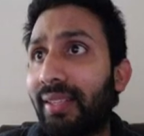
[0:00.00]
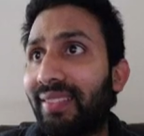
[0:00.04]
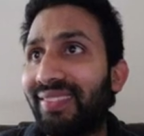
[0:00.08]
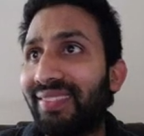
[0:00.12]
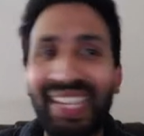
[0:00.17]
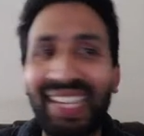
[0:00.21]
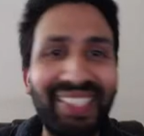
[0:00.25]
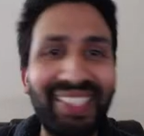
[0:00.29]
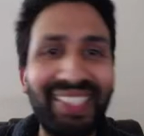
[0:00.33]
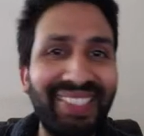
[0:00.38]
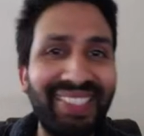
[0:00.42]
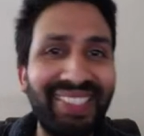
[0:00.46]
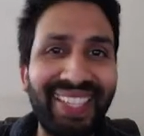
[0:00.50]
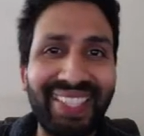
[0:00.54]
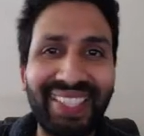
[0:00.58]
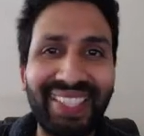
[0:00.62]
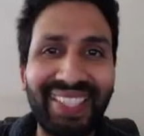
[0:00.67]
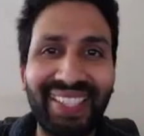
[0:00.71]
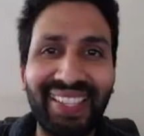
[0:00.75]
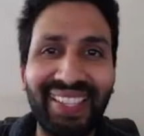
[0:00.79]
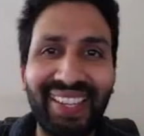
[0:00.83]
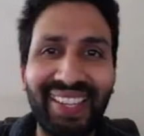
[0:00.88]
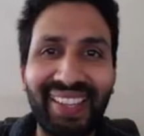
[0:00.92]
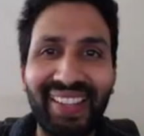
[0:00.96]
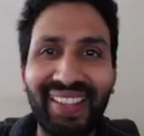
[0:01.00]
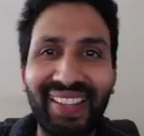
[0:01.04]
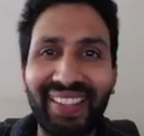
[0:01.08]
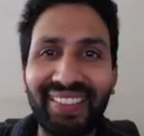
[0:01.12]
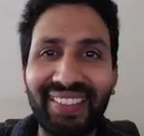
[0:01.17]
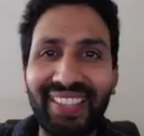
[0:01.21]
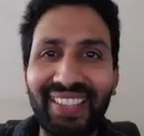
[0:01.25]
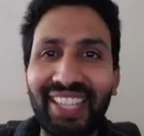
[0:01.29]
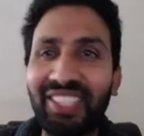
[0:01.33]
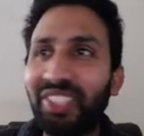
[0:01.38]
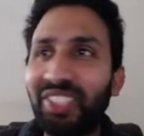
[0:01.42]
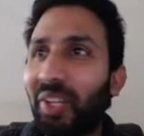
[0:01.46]
That's it.
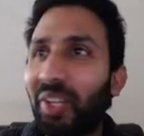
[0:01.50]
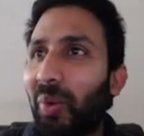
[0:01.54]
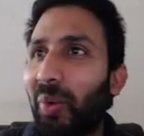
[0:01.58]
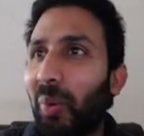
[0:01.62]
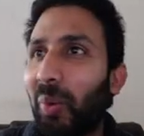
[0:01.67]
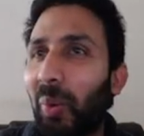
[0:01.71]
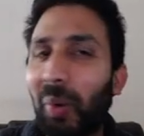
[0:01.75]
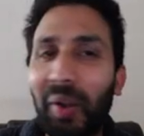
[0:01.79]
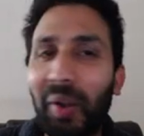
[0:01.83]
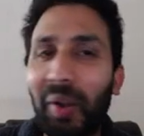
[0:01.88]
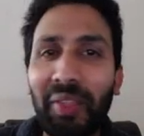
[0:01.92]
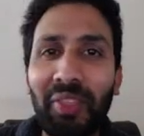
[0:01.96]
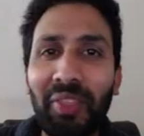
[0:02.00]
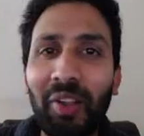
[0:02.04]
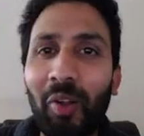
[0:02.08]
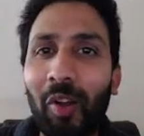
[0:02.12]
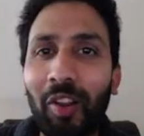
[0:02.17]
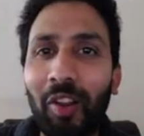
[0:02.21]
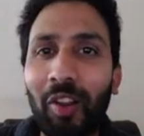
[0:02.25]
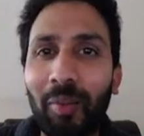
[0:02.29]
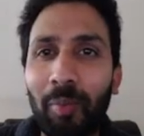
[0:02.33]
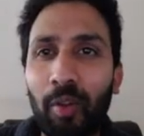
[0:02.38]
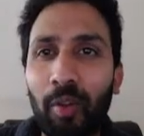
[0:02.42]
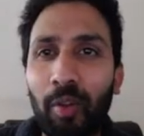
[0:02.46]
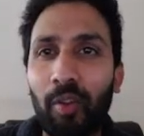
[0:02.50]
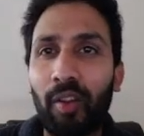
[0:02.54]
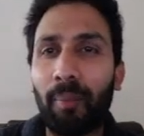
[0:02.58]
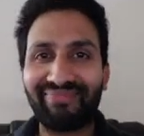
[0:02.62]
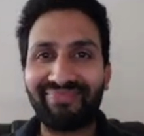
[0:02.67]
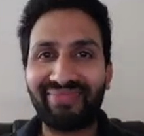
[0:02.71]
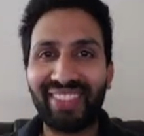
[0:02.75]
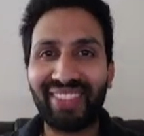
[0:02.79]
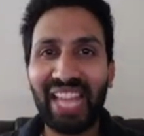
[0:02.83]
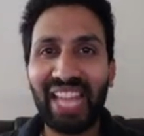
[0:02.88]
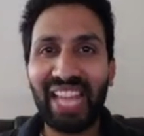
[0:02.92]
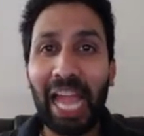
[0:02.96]
That's the code in the column level.
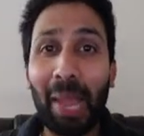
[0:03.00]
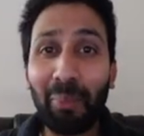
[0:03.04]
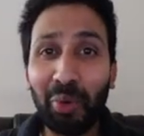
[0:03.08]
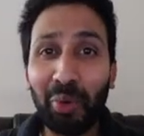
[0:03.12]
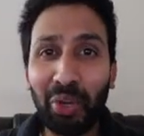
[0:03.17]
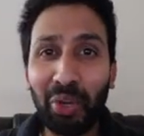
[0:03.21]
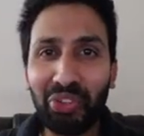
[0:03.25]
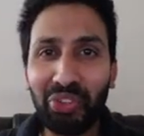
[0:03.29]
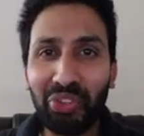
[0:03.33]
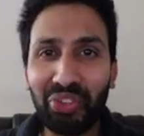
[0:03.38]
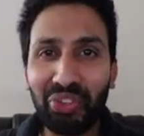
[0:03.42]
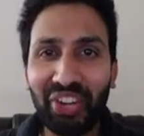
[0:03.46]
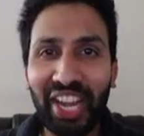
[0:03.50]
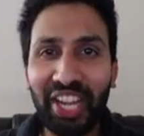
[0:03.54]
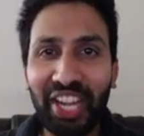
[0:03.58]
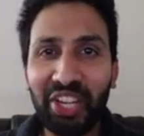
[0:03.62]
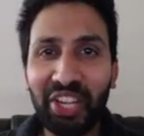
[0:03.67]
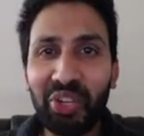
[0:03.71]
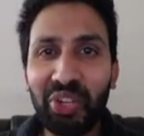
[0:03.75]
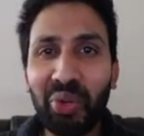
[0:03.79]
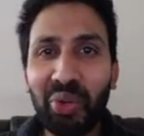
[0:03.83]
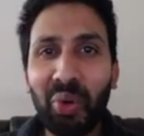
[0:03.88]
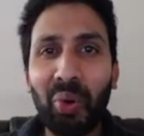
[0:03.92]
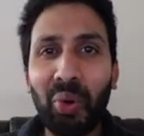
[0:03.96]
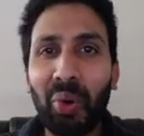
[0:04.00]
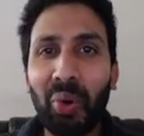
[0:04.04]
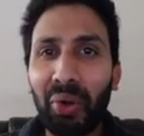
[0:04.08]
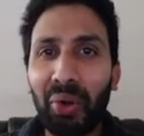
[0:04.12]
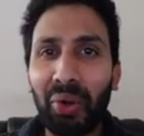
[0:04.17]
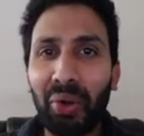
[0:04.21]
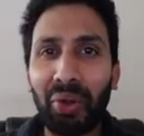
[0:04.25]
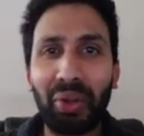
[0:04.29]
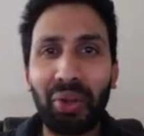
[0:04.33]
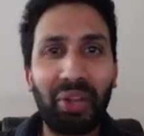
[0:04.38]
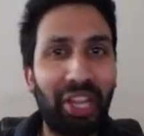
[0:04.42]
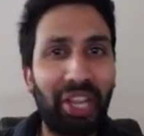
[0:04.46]
I'm going to write
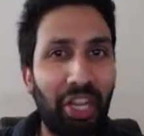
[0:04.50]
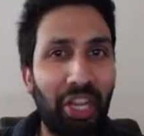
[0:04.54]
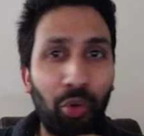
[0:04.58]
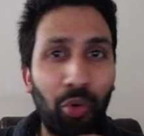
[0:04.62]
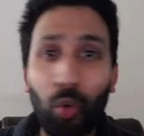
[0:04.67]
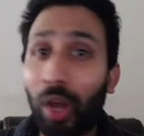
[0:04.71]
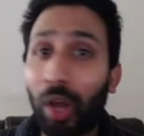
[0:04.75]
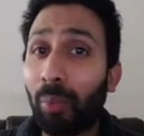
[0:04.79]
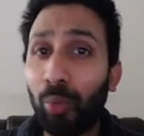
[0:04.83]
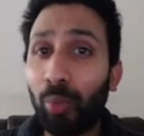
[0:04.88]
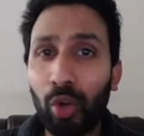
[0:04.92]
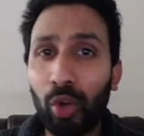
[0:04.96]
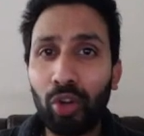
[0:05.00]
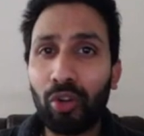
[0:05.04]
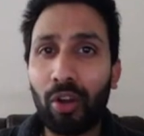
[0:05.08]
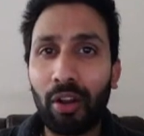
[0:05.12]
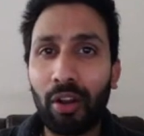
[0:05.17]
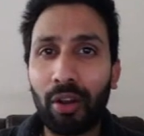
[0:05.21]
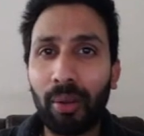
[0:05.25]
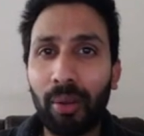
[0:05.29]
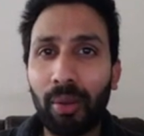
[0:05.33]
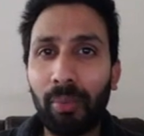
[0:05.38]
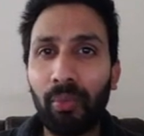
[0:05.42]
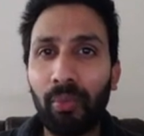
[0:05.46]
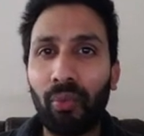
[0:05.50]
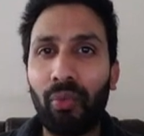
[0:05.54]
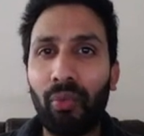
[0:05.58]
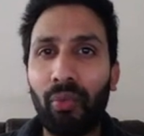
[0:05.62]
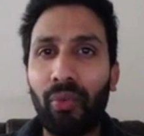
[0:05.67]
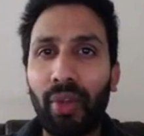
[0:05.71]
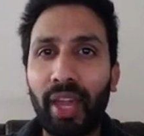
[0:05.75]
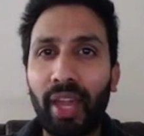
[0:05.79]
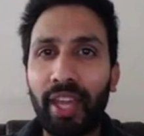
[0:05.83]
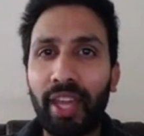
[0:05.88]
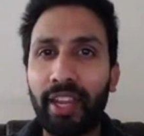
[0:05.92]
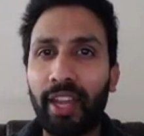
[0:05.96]
code in one more column
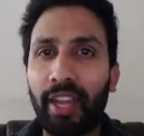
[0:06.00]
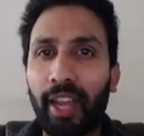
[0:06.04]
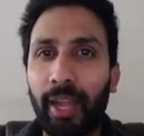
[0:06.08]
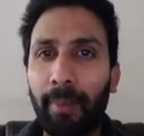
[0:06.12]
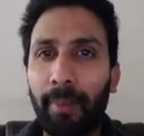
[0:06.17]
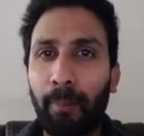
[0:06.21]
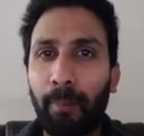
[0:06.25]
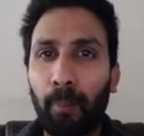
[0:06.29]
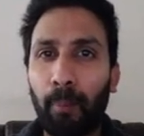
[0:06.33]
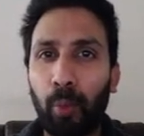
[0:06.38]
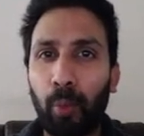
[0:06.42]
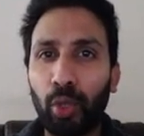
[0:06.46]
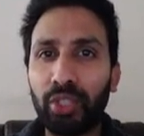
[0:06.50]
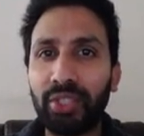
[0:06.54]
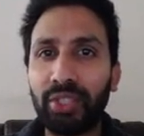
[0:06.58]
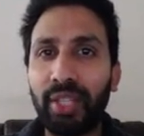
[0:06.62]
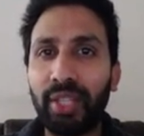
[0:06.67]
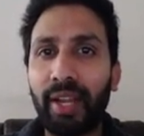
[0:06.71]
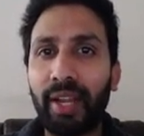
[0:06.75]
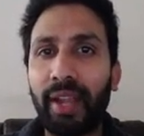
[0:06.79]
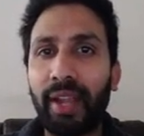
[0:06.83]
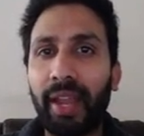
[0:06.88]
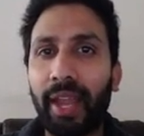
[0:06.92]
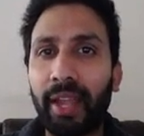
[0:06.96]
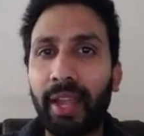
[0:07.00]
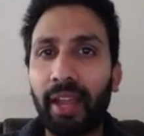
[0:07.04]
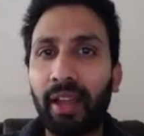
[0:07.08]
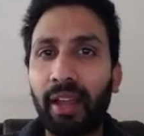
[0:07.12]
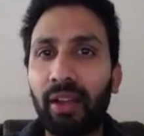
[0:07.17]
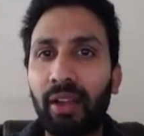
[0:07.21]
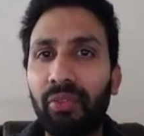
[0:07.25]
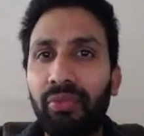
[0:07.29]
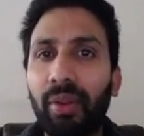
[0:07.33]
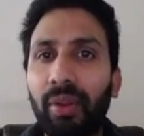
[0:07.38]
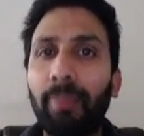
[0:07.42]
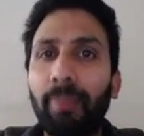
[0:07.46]
where it pulls the
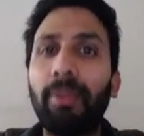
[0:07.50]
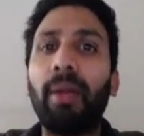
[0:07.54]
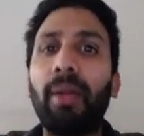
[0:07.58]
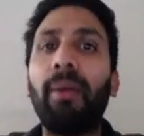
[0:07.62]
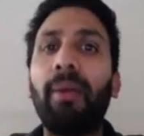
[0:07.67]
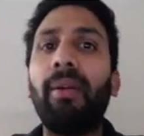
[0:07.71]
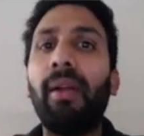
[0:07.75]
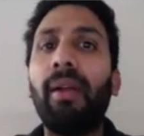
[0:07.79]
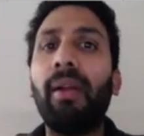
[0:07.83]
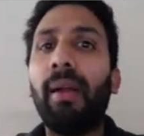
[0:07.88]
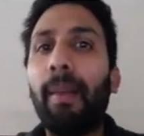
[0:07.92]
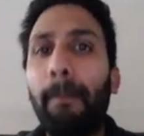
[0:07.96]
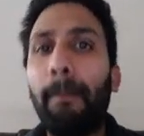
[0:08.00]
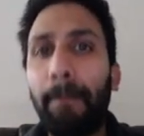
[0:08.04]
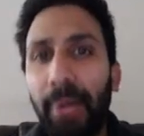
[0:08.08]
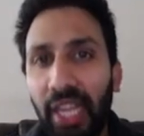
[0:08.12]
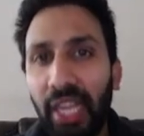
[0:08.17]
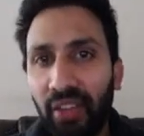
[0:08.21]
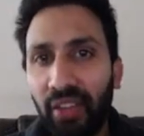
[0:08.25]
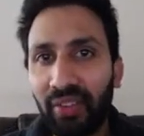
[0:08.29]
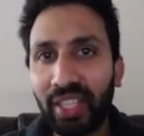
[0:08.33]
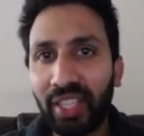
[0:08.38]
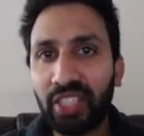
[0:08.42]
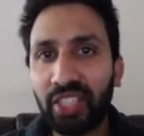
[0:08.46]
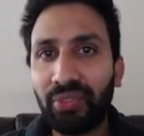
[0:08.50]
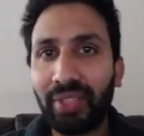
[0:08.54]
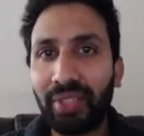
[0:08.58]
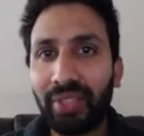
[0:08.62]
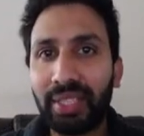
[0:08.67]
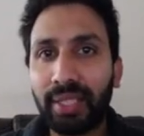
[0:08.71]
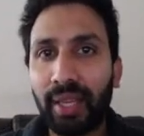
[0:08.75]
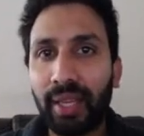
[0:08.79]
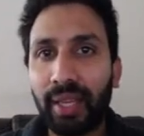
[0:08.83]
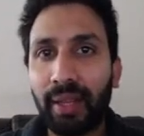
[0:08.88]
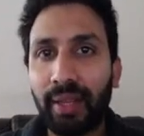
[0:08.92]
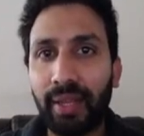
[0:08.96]
data from the previous
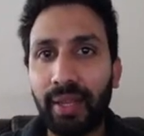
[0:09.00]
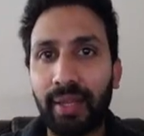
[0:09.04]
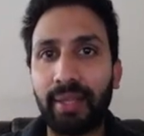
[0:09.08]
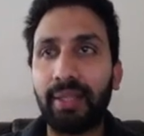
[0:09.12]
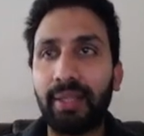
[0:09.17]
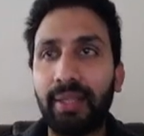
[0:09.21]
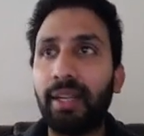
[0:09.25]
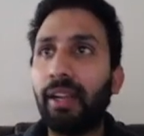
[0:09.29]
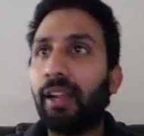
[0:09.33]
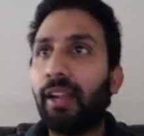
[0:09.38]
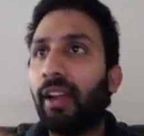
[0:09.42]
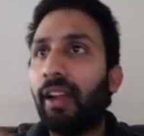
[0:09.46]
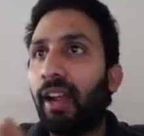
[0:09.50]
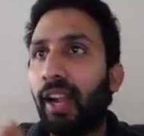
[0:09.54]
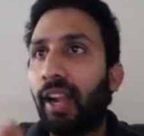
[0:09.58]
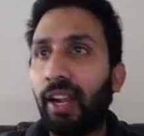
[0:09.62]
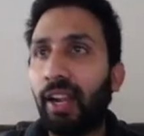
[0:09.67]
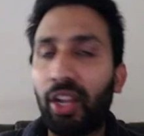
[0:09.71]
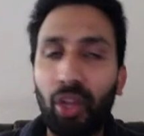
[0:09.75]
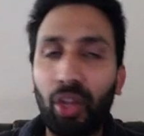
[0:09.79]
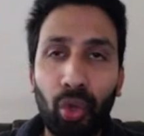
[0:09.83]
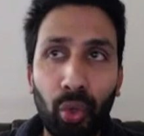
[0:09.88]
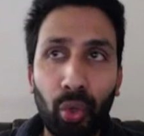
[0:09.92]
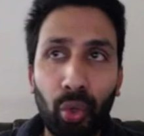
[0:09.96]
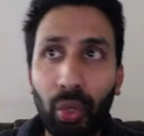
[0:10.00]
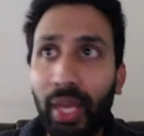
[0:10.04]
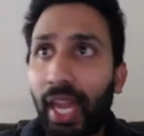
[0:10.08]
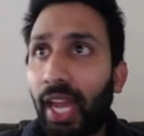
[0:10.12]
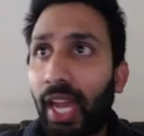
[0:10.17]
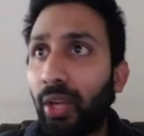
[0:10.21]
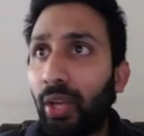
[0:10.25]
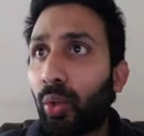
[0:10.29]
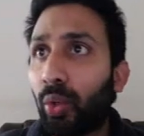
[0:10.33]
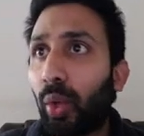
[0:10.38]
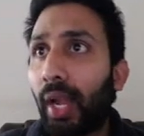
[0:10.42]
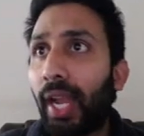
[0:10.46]
fiscal year, and you
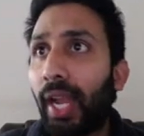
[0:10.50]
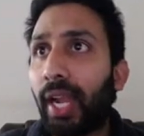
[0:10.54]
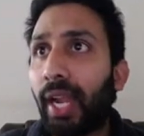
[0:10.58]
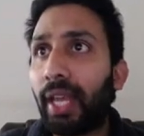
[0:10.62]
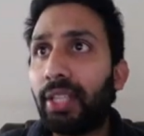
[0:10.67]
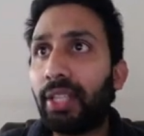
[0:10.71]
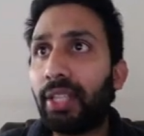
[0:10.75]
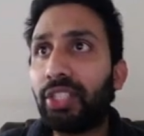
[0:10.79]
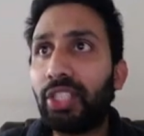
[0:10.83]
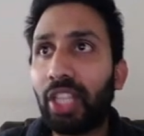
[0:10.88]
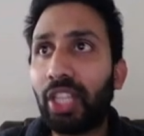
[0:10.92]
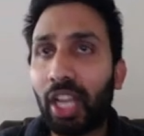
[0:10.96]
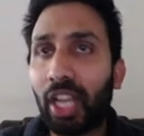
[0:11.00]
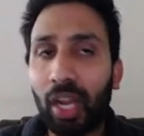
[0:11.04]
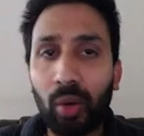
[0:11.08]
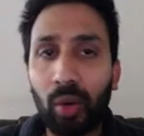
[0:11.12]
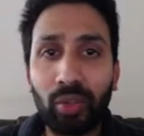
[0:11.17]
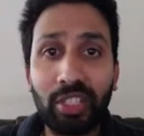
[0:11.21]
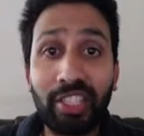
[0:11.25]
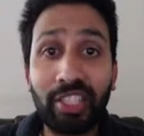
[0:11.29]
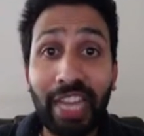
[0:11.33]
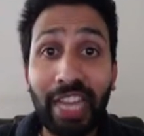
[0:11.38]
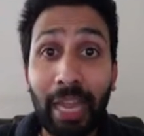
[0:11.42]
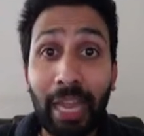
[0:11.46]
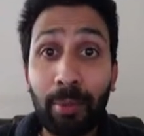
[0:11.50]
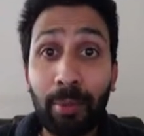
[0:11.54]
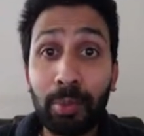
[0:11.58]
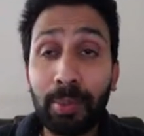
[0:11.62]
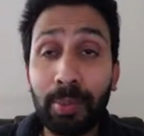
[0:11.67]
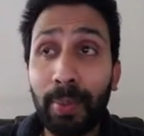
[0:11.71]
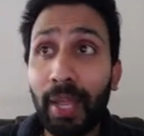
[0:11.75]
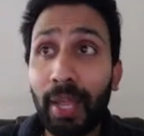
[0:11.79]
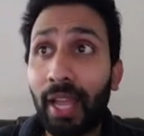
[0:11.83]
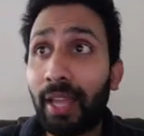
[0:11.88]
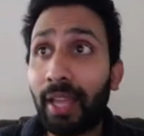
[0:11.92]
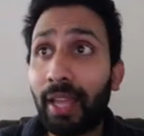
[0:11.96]
can go ahead and check out the time
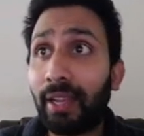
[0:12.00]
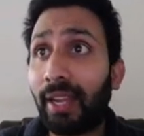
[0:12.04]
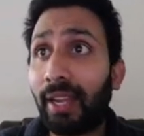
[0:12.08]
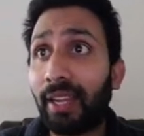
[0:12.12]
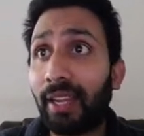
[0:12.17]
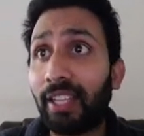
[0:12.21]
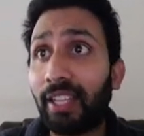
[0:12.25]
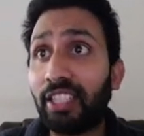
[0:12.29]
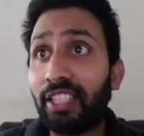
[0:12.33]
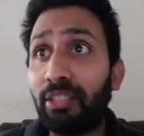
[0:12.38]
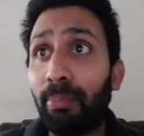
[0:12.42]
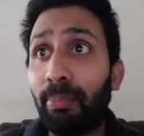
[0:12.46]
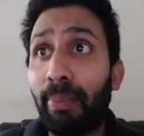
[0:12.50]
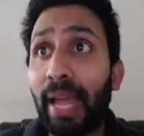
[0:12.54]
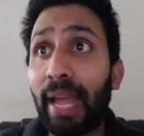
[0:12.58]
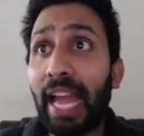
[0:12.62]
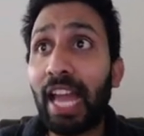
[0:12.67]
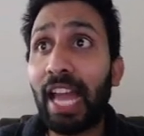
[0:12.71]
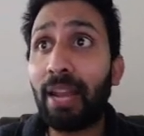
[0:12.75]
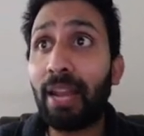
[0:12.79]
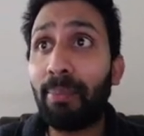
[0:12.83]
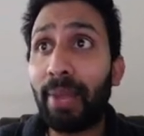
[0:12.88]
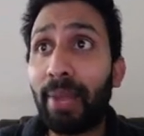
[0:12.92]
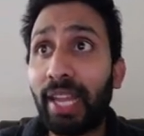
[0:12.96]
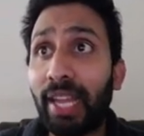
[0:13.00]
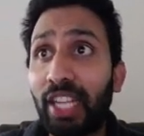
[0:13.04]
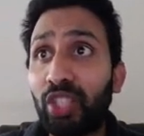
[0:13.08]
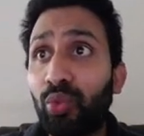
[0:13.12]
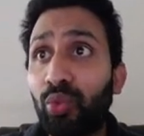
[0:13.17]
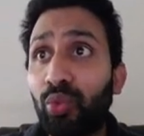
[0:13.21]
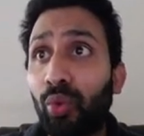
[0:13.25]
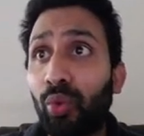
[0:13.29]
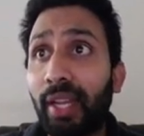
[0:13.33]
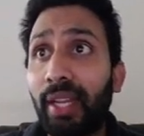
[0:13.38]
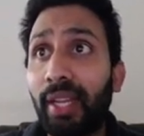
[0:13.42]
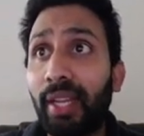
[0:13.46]
span. It is BAL minus
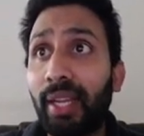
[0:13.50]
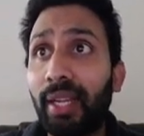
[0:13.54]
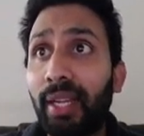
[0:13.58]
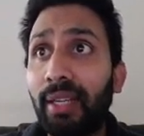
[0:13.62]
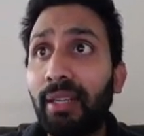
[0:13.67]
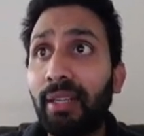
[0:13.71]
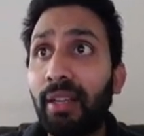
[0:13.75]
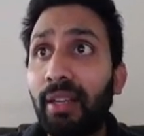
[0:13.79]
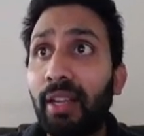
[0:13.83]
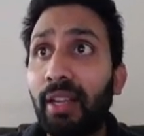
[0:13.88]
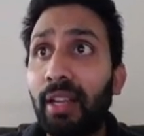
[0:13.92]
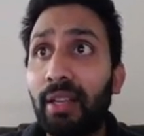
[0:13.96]
1 year.